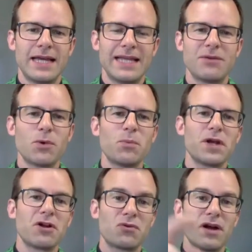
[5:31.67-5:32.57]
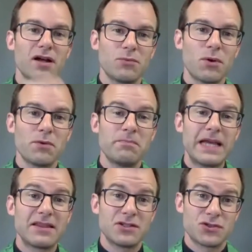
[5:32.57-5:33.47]
And then when we
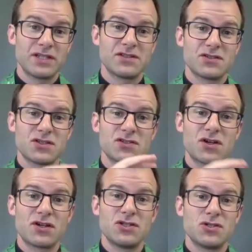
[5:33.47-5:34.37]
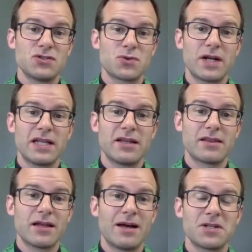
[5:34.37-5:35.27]
make the transition starting June
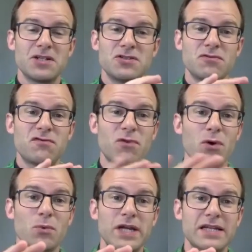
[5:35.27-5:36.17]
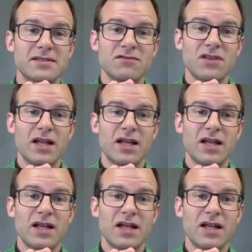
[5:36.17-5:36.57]
20th, I'm going to do 4 weeks of